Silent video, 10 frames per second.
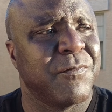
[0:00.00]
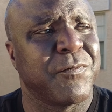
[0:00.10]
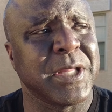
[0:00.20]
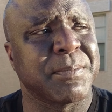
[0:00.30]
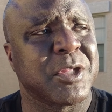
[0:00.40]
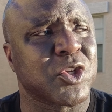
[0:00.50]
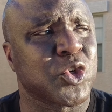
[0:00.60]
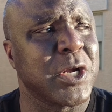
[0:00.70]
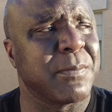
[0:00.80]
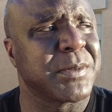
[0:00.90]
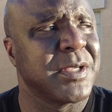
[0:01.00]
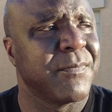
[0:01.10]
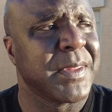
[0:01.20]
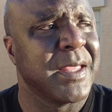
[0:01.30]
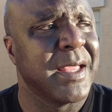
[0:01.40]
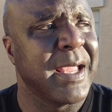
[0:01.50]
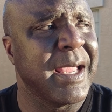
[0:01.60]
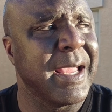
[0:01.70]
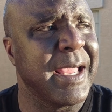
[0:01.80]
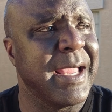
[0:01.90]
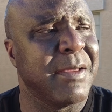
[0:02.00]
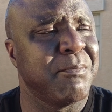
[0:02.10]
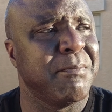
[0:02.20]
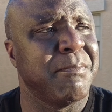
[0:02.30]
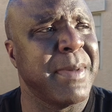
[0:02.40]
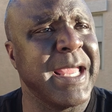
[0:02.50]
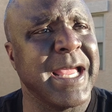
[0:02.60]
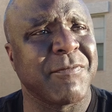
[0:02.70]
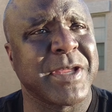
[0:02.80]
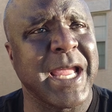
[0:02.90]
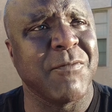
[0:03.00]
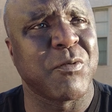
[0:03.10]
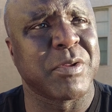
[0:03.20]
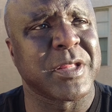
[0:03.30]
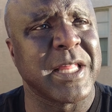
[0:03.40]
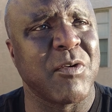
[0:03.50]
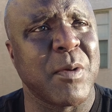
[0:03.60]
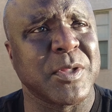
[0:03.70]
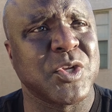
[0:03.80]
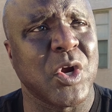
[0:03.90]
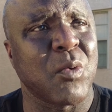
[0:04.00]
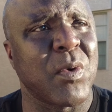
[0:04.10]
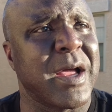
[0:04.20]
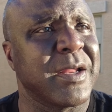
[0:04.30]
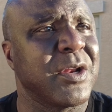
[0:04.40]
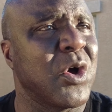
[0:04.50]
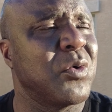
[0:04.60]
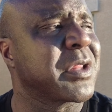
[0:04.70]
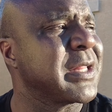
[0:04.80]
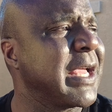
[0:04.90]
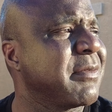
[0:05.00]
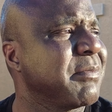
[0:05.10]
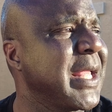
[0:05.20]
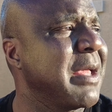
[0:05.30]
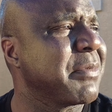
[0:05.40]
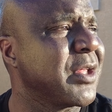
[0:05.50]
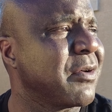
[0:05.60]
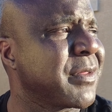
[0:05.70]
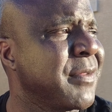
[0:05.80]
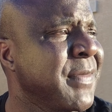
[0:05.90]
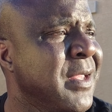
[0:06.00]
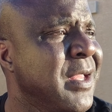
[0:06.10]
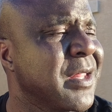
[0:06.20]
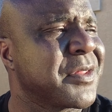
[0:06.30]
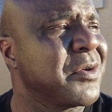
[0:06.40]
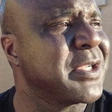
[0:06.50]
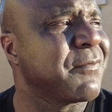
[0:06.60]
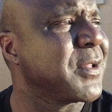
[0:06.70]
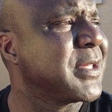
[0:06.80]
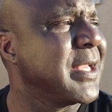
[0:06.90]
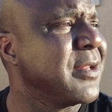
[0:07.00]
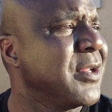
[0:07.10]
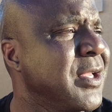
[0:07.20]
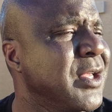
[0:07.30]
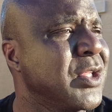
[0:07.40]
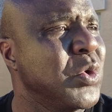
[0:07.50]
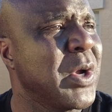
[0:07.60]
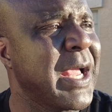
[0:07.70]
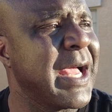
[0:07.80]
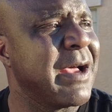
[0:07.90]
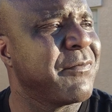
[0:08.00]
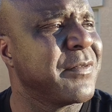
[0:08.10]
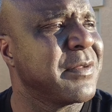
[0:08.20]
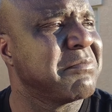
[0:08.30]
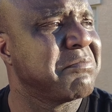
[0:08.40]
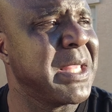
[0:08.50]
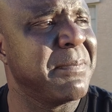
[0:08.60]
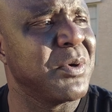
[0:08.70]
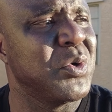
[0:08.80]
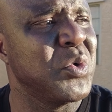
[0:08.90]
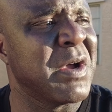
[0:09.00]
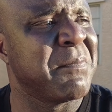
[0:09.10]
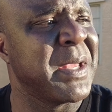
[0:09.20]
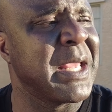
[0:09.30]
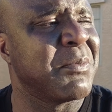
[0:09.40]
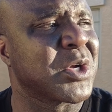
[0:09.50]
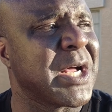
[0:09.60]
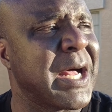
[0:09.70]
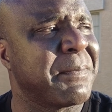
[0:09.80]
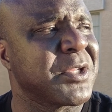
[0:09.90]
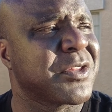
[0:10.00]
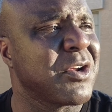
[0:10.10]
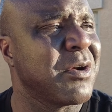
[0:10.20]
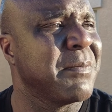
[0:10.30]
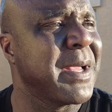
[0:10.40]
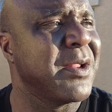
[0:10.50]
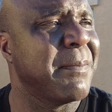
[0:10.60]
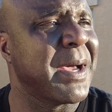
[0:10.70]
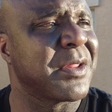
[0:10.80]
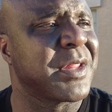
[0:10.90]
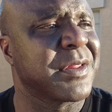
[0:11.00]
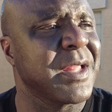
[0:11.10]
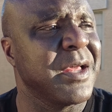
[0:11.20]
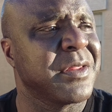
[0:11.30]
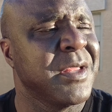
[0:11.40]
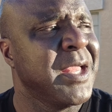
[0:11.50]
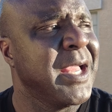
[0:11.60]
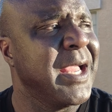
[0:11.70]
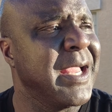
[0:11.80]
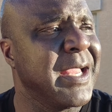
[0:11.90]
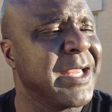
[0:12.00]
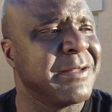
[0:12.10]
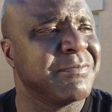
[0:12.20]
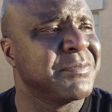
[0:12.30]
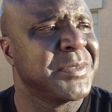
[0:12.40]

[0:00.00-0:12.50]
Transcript: flipped the script and may have came from slavery, but turn around and own slaves them damn selves. It's no different than you have people who have been able to accomplish a certain amount of success and